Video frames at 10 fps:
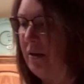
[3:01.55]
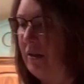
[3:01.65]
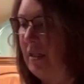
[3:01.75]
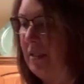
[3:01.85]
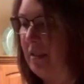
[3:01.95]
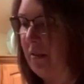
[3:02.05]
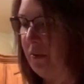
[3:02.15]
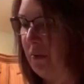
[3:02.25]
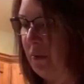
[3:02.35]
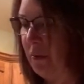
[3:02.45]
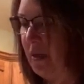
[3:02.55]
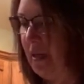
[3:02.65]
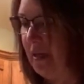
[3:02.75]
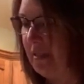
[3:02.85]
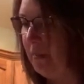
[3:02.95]
going to
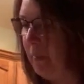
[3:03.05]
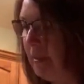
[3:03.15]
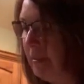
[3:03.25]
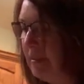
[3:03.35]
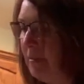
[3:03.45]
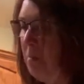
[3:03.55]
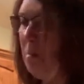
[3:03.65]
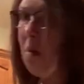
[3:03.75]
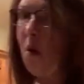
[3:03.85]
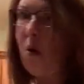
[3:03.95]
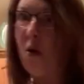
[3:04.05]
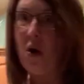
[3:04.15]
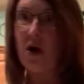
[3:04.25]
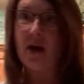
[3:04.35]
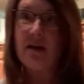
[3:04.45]
dip it in some
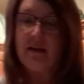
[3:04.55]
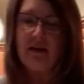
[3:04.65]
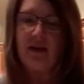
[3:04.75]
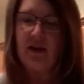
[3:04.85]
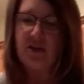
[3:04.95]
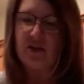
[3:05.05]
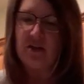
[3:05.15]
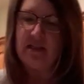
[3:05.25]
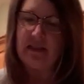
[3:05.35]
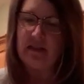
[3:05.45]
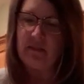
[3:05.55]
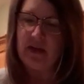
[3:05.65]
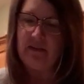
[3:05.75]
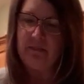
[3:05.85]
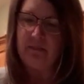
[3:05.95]
more sugar and cinnamon.